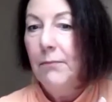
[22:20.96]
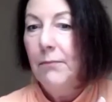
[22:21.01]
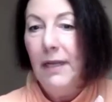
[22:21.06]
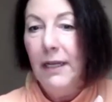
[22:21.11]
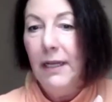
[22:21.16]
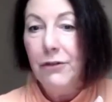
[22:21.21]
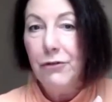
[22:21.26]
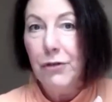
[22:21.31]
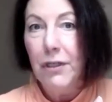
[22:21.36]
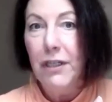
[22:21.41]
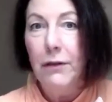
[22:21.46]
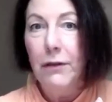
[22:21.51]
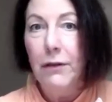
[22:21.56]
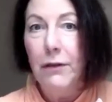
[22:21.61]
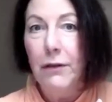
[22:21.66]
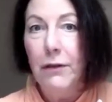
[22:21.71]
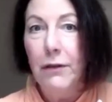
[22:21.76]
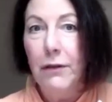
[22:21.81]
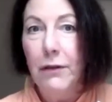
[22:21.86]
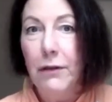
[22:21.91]

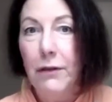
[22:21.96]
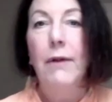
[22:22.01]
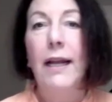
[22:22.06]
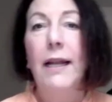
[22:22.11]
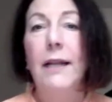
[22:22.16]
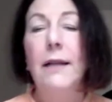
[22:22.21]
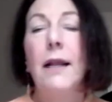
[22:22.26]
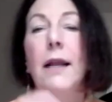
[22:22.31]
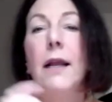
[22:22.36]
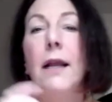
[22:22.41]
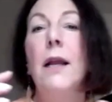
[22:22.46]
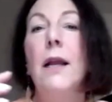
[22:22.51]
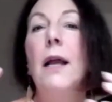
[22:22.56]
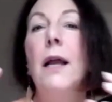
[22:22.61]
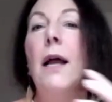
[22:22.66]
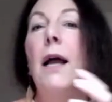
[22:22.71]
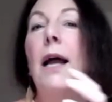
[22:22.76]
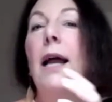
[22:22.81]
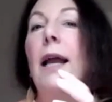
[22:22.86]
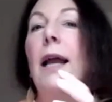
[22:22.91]
Integral, right?
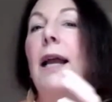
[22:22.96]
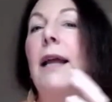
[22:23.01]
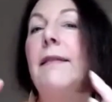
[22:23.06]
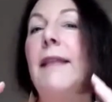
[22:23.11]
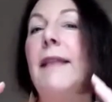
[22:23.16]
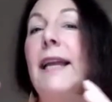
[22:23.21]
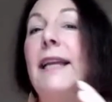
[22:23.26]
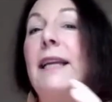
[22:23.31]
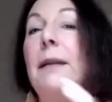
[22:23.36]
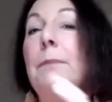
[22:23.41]
They